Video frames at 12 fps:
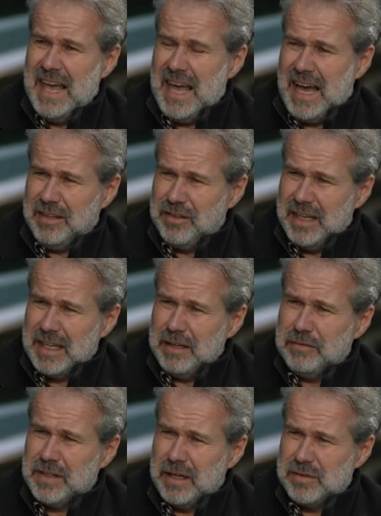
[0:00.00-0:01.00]
I think
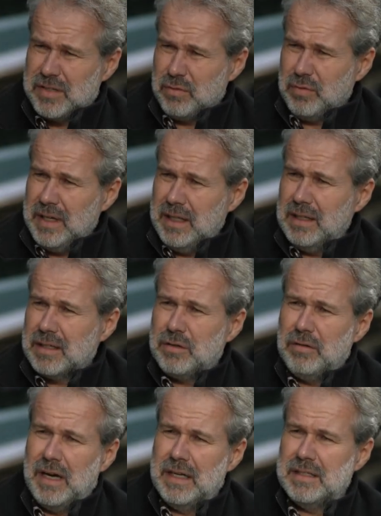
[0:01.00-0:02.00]
if there's a real
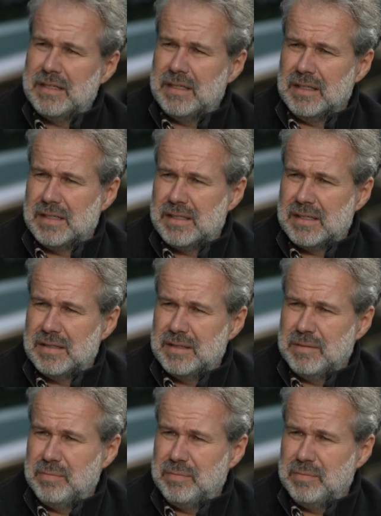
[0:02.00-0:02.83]
crisis,